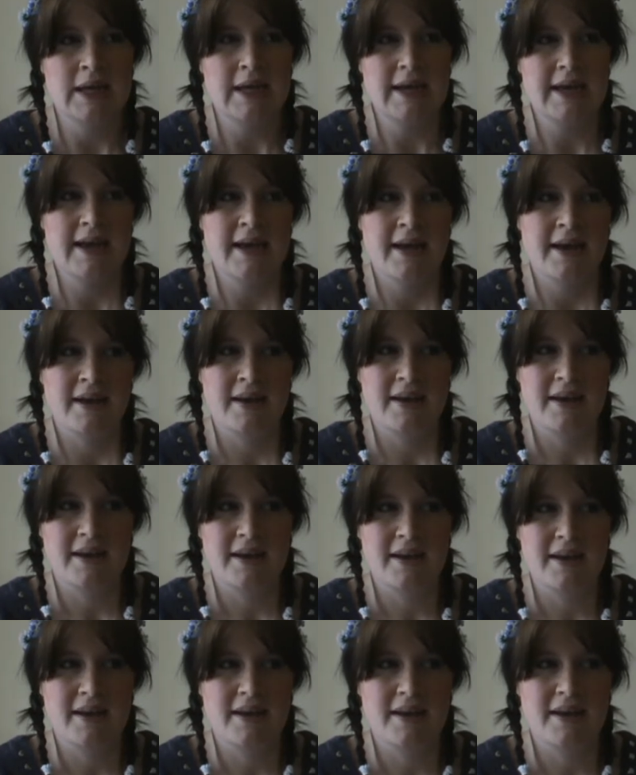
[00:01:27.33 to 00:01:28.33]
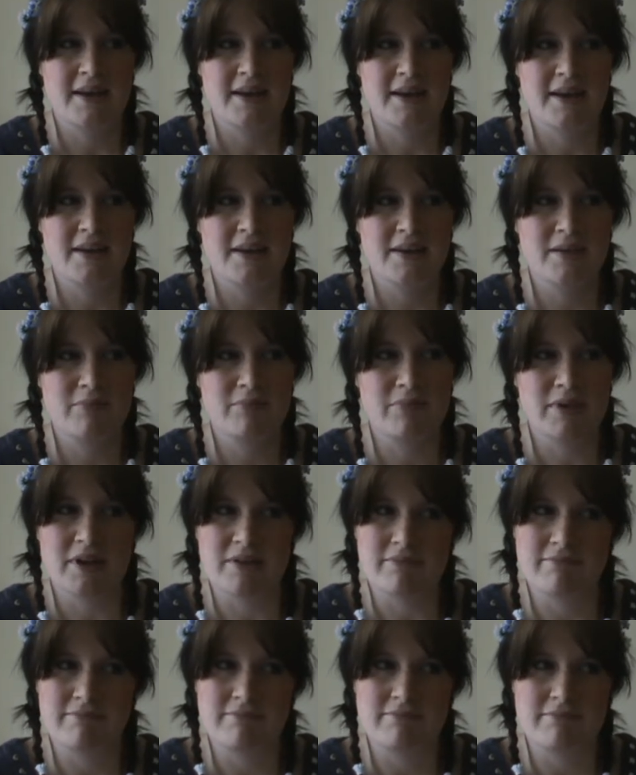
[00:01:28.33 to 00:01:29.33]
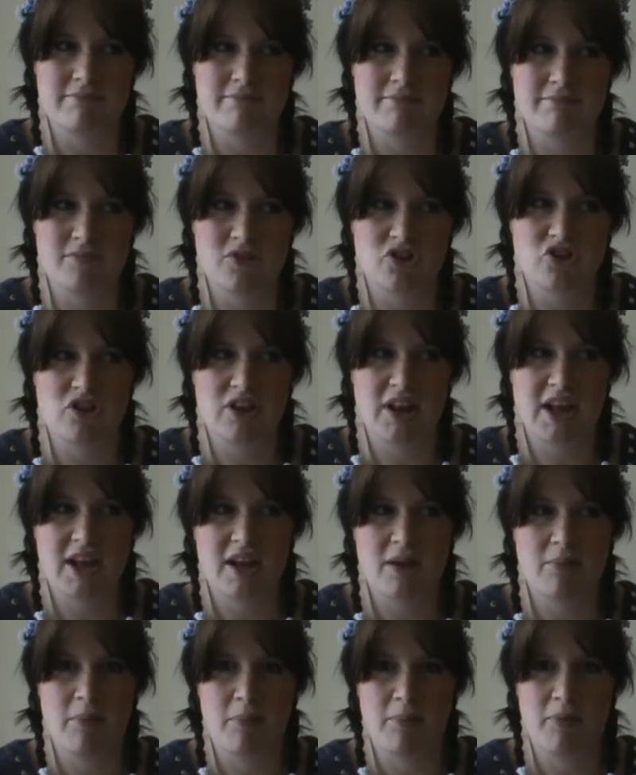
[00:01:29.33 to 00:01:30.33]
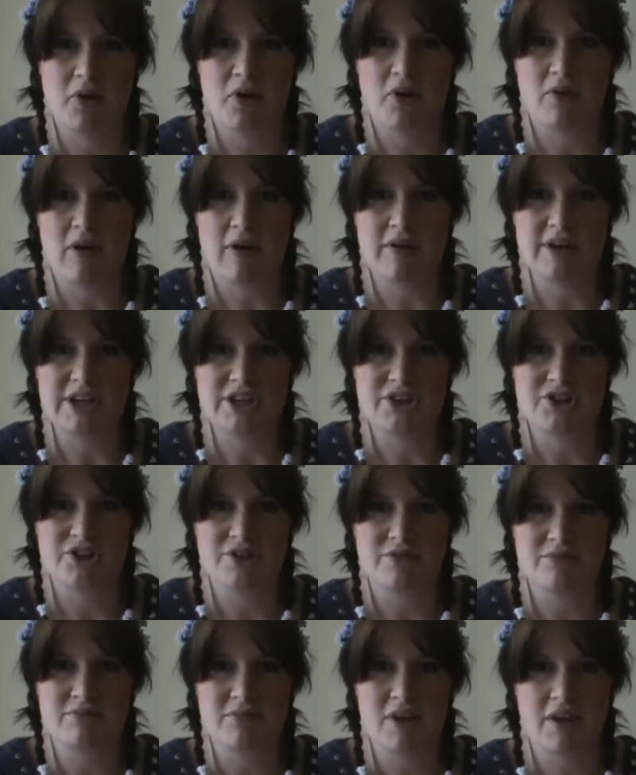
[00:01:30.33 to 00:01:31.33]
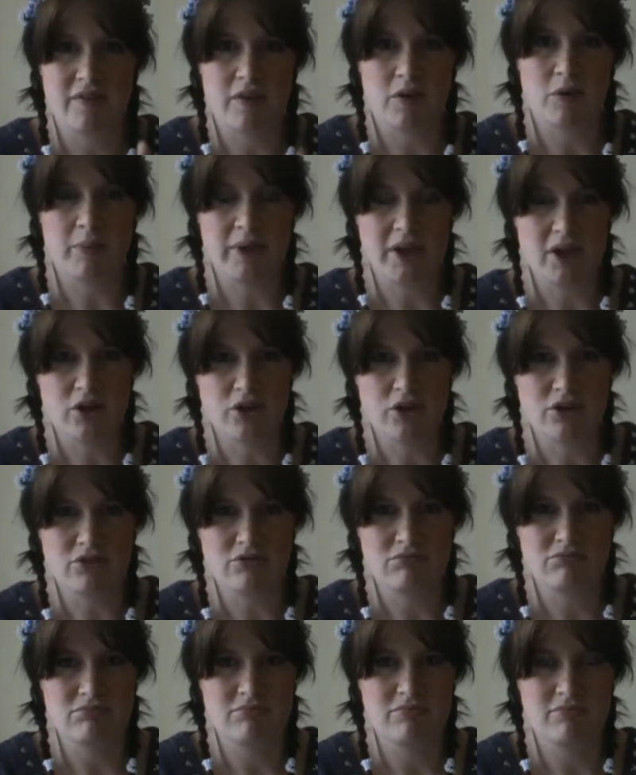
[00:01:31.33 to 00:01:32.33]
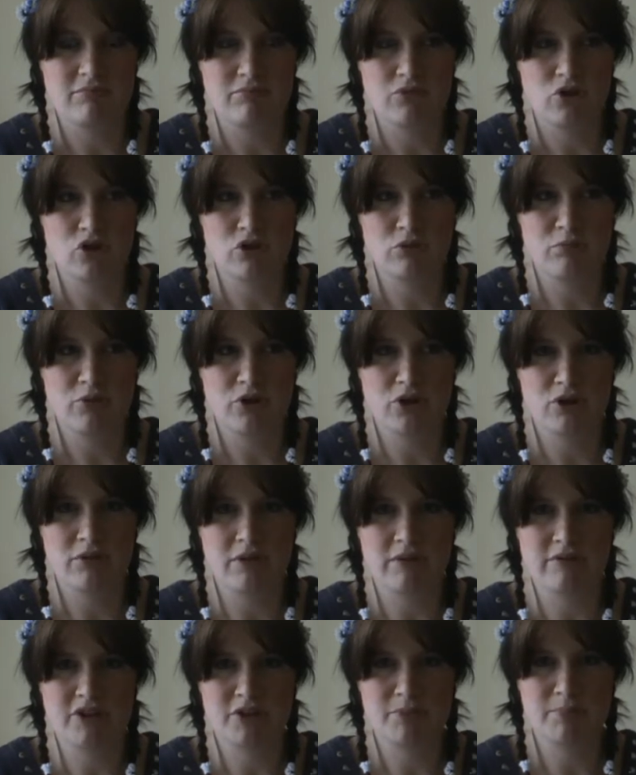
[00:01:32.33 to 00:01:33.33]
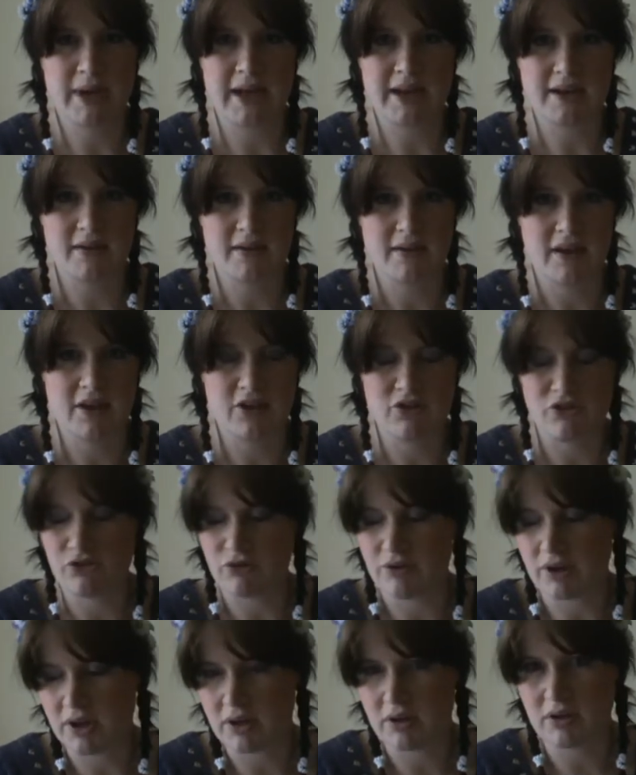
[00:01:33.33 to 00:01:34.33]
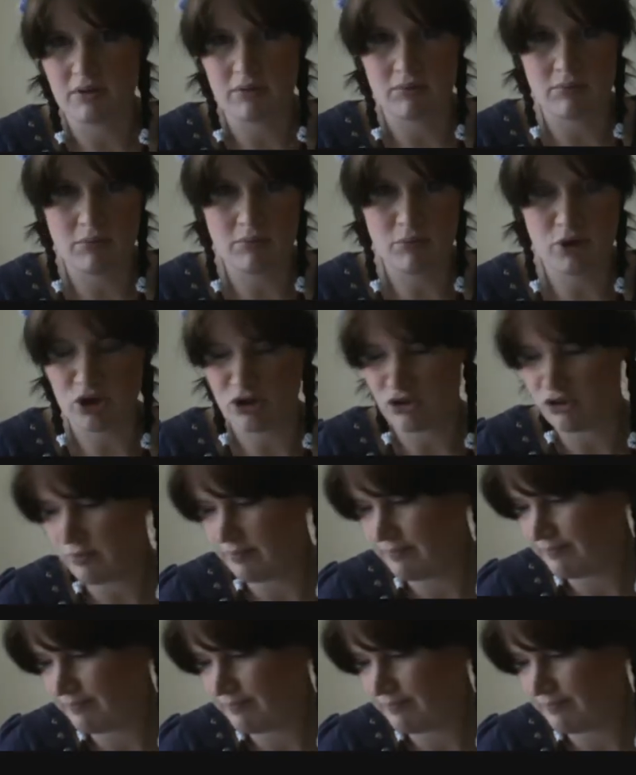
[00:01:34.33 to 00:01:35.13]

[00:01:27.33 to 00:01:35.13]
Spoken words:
But so then it'd be pure orange if I were being good. Good, pure orange, bad, energy drink, Emerge.